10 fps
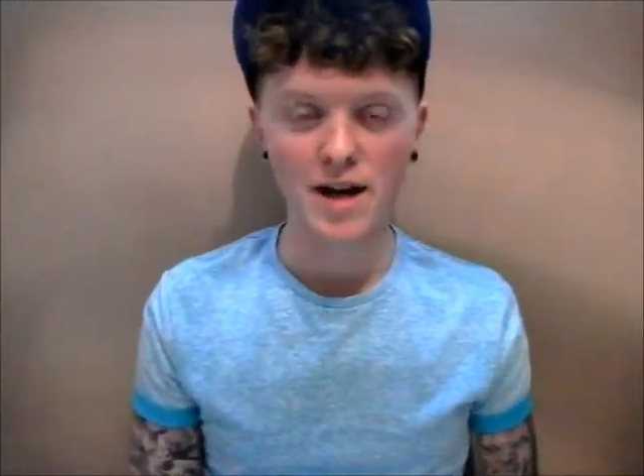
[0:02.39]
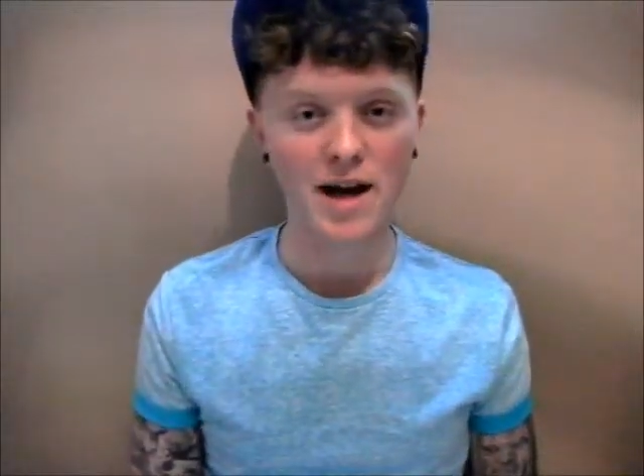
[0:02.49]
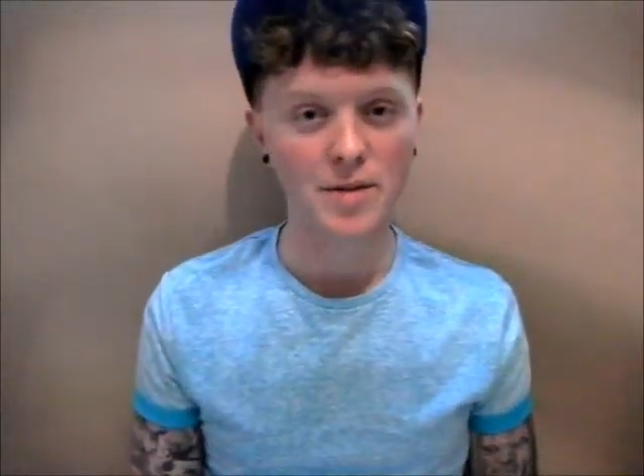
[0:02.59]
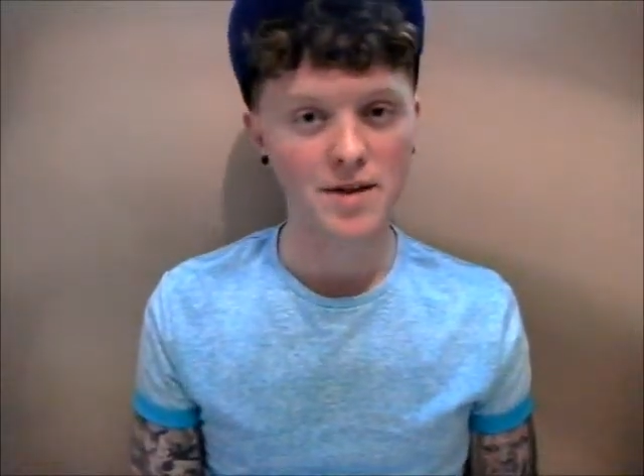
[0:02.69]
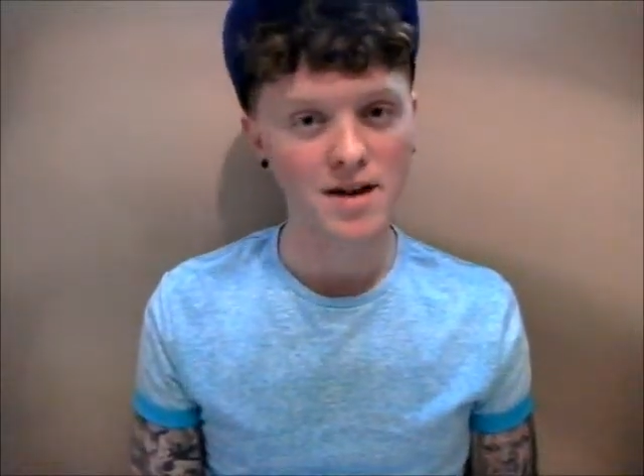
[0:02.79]

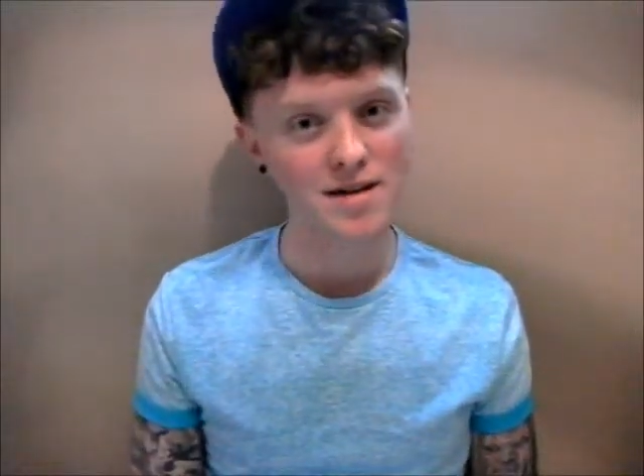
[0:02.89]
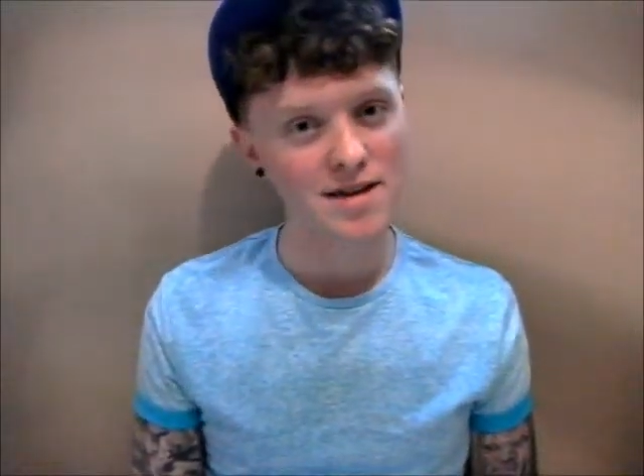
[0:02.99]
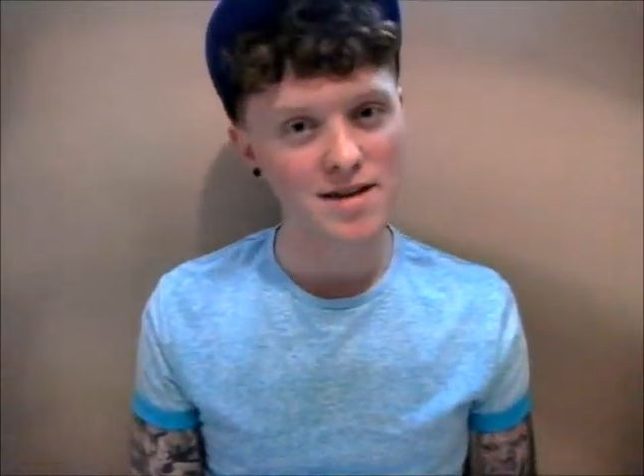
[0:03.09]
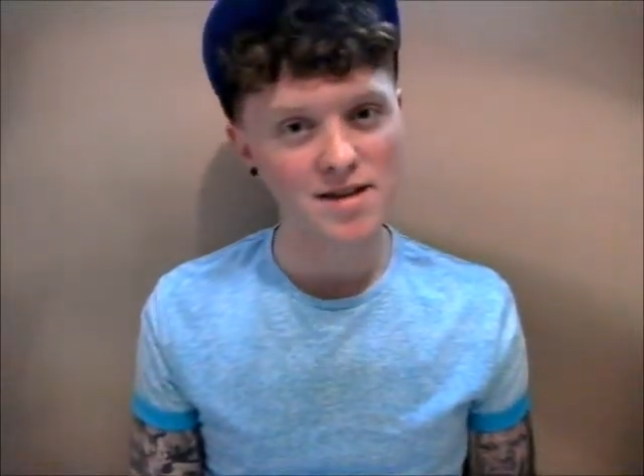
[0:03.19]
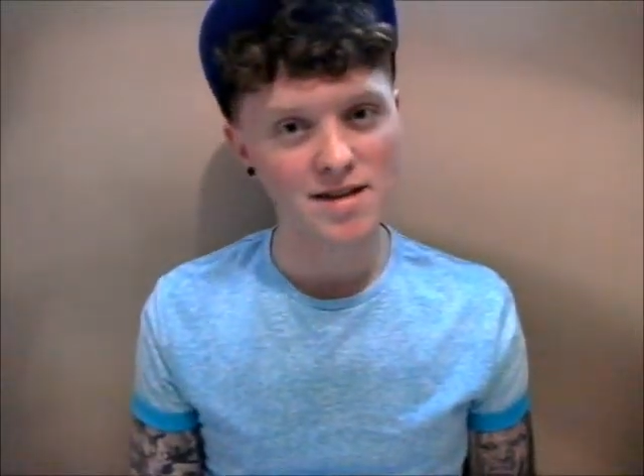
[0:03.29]
I'm an
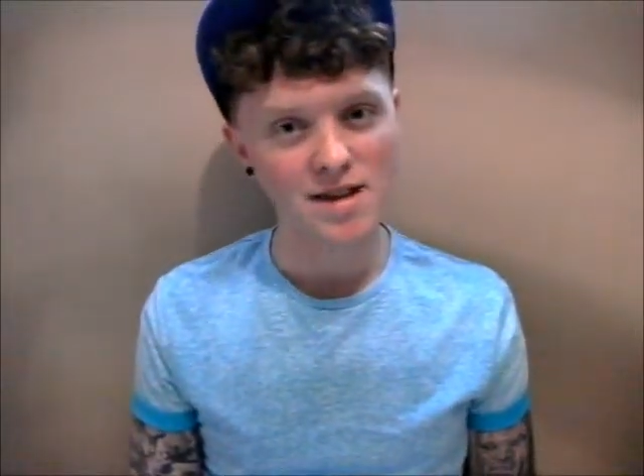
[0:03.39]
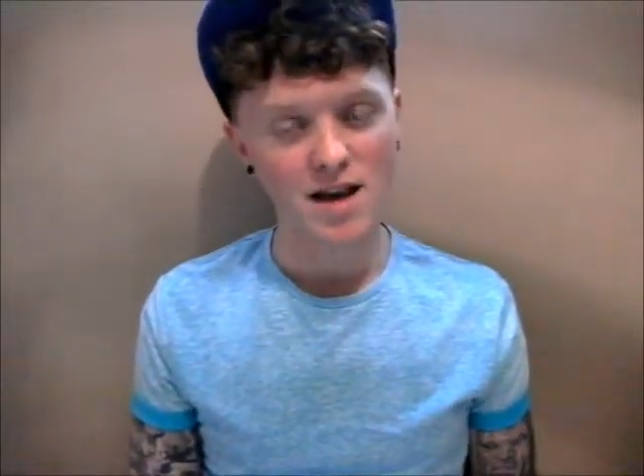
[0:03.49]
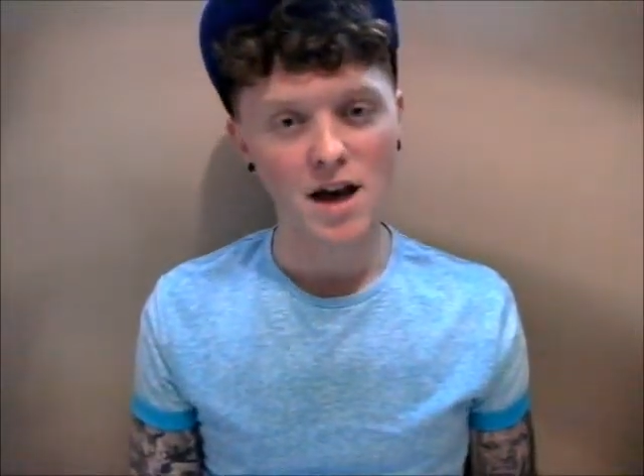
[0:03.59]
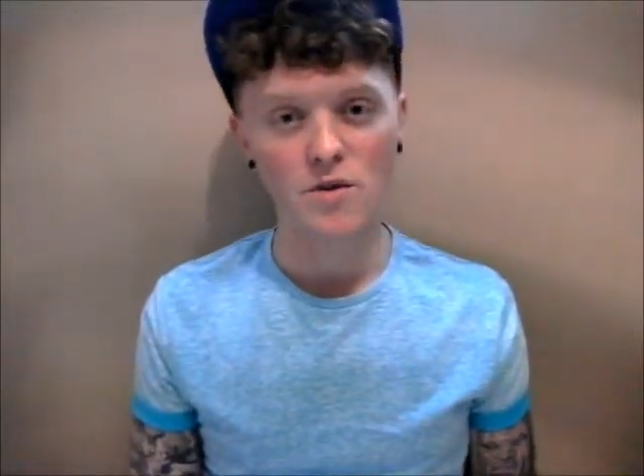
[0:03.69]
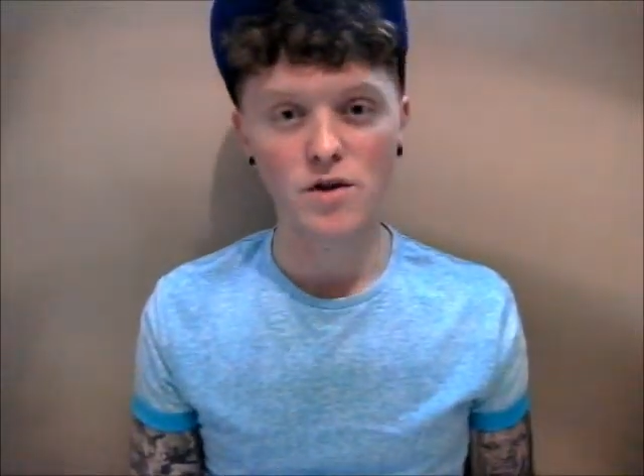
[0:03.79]
artist,
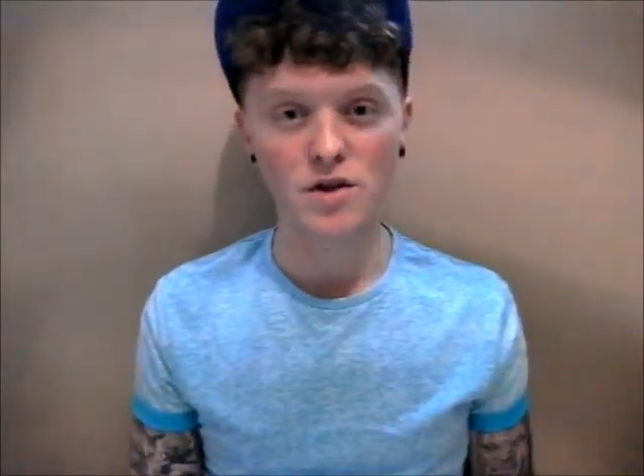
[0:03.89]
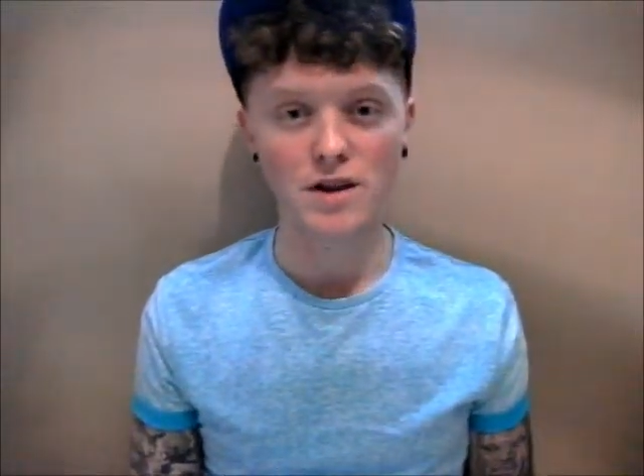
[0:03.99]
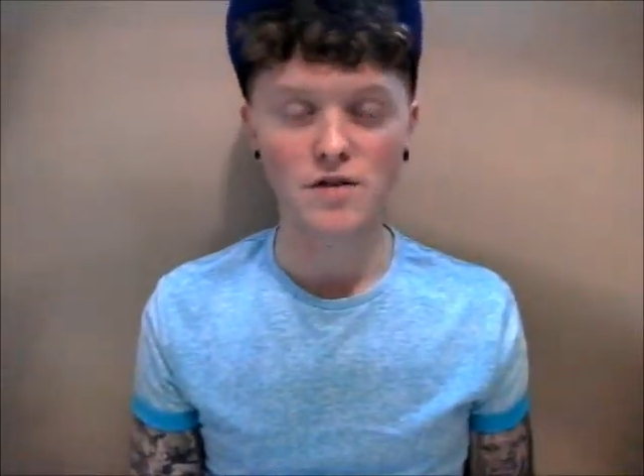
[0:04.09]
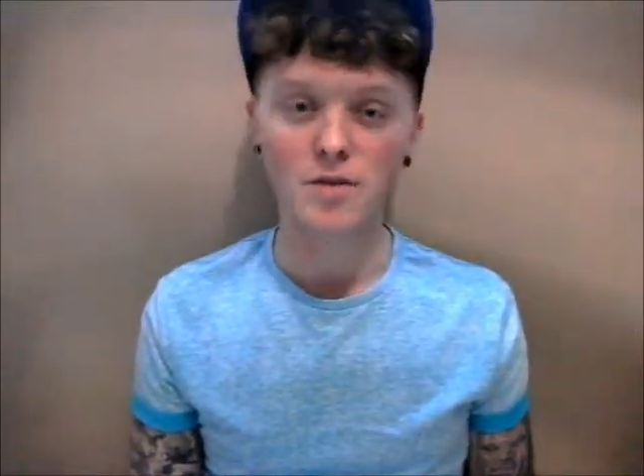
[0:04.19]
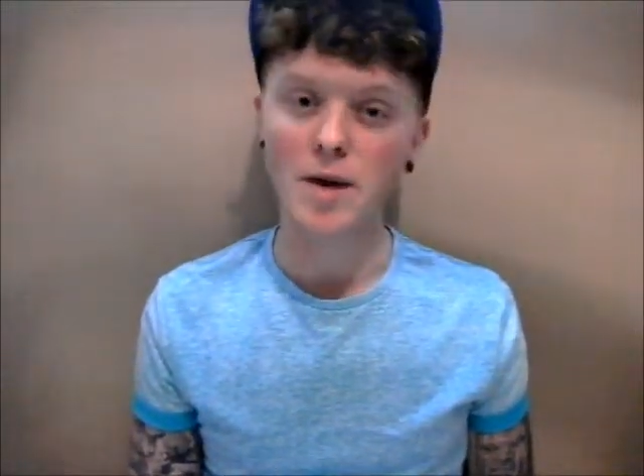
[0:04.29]

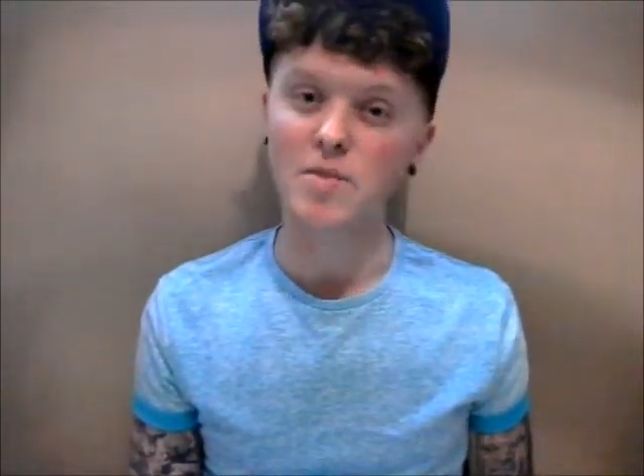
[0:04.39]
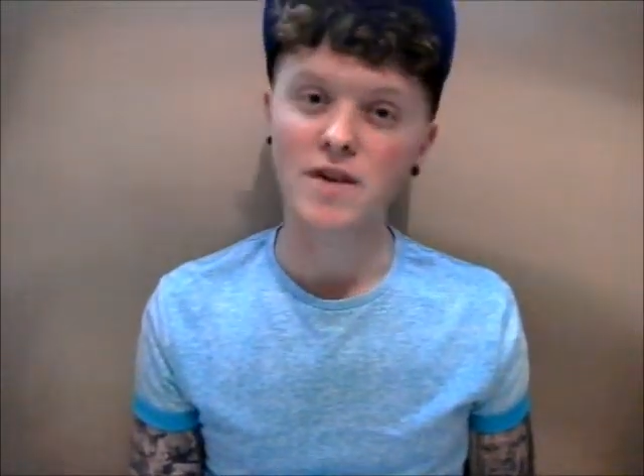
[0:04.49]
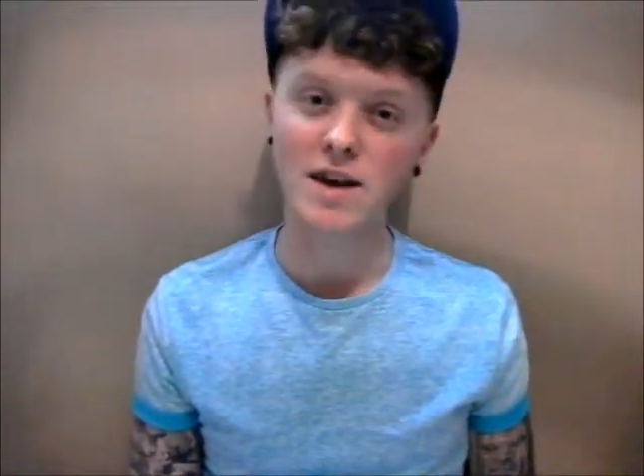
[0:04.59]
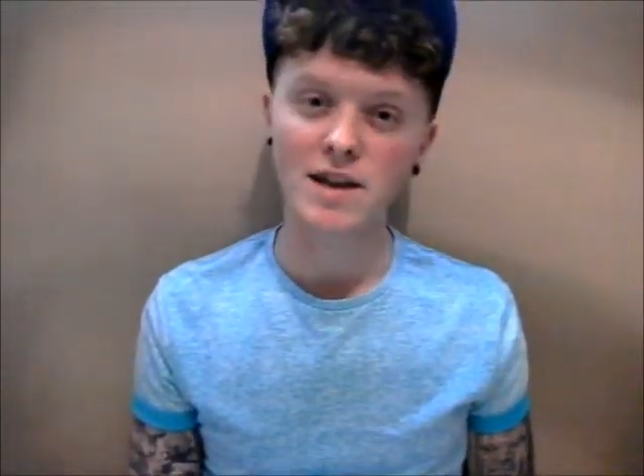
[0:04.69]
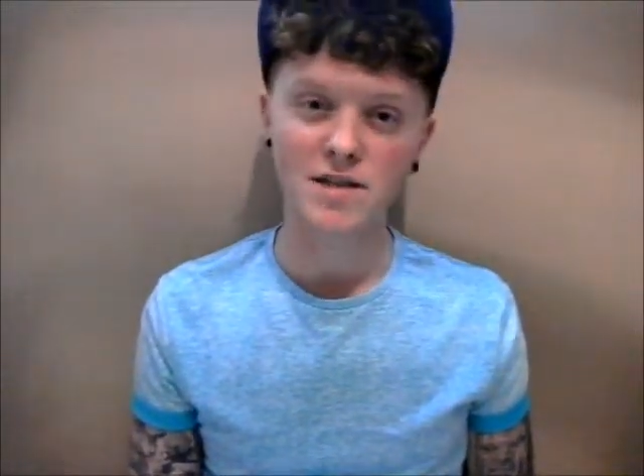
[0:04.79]
originally from
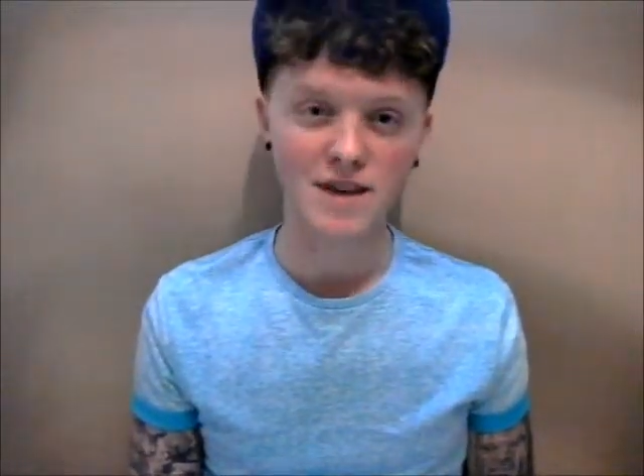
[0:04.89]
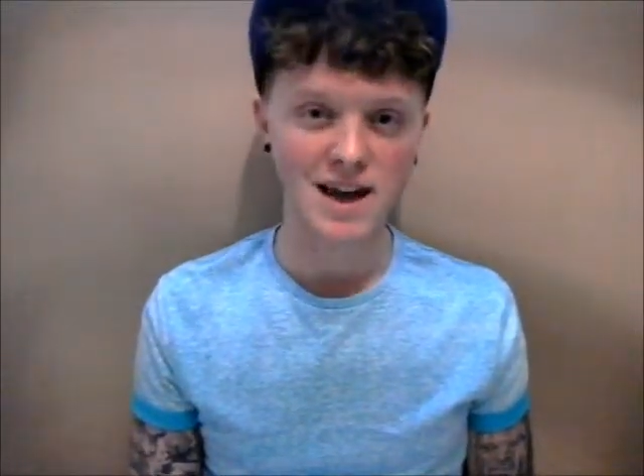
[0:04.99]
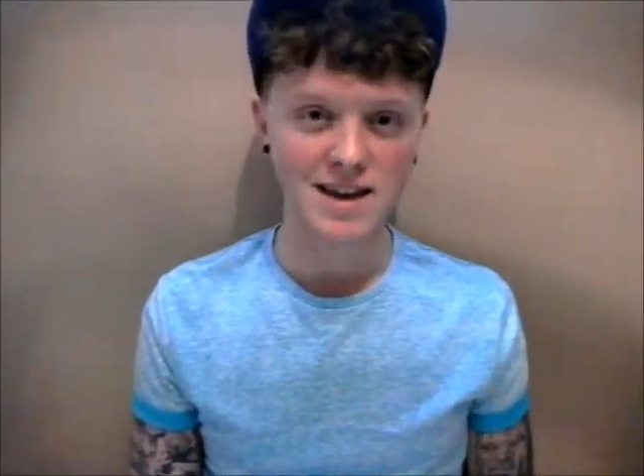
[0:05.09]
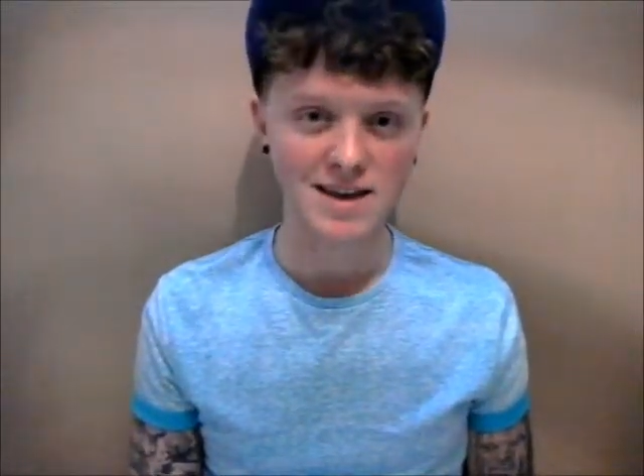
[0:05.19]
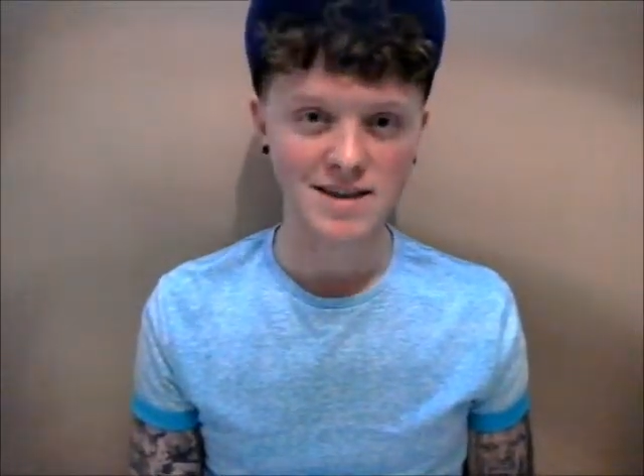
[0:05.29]
Ebervale in the
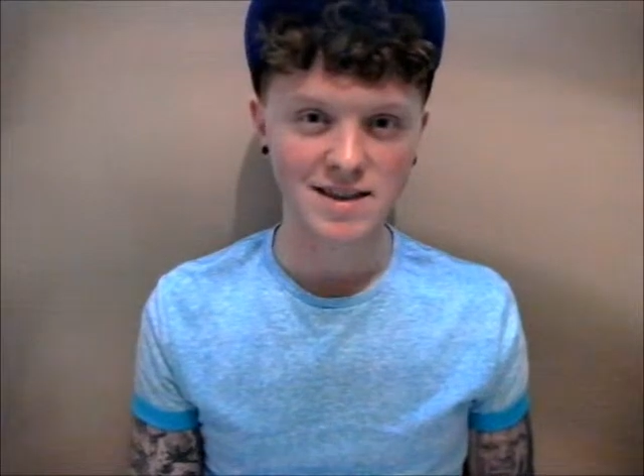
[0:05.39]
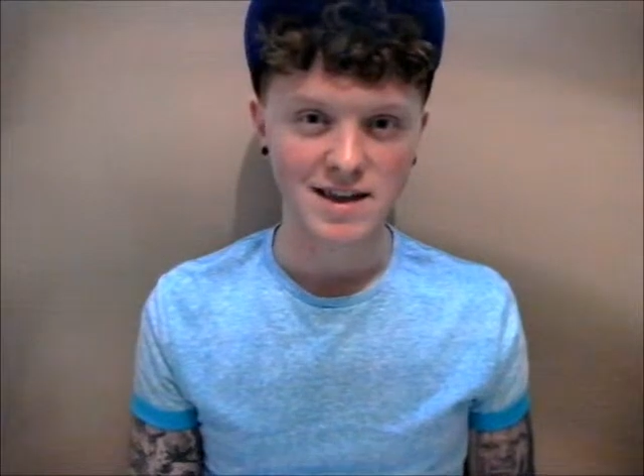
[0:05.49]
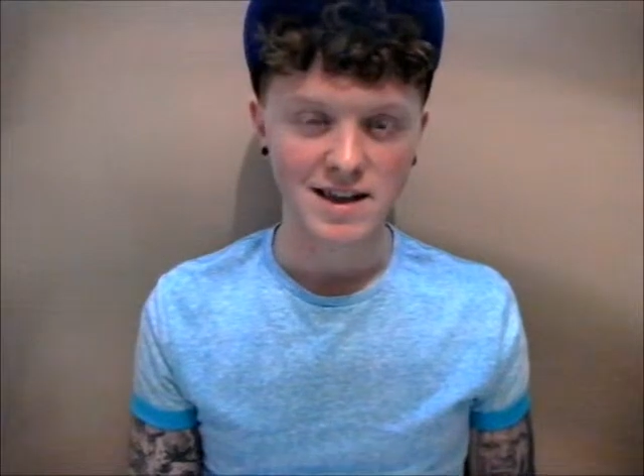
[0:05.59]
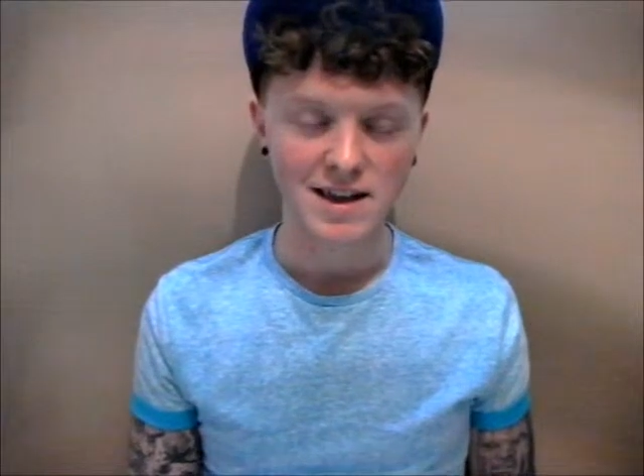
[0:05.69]
Valleys,